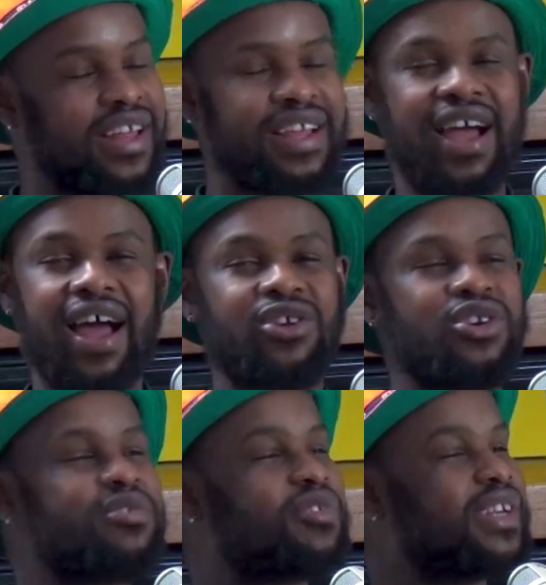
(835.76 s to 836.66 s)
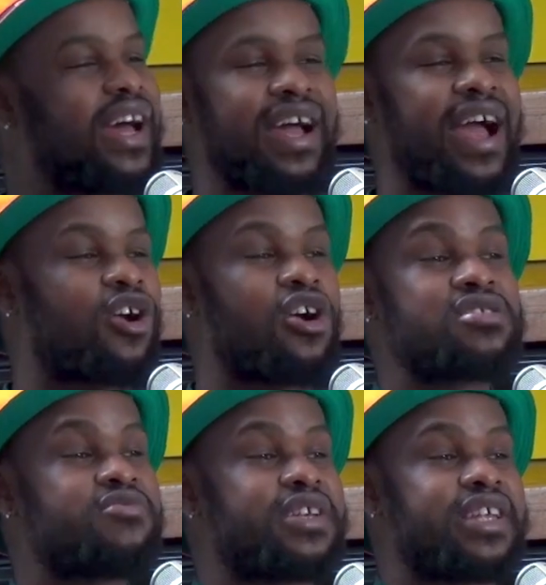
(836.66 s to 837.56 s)
I
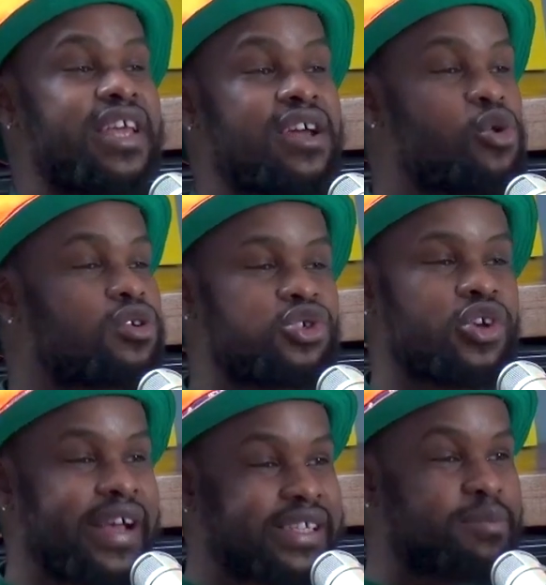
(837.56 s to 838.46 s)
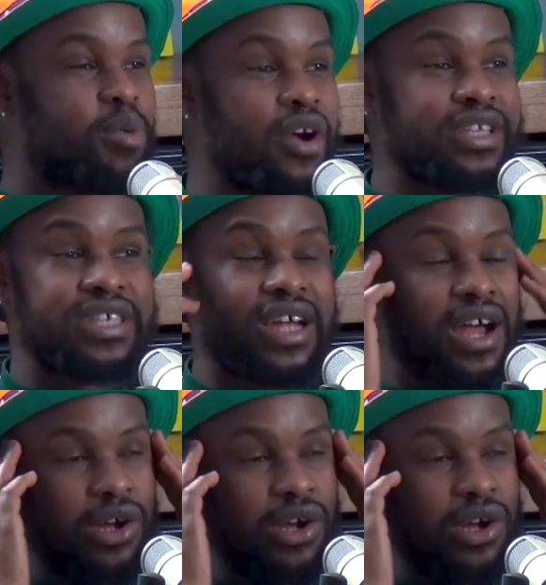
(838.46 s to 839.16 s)
can't even hear what you guys are pointing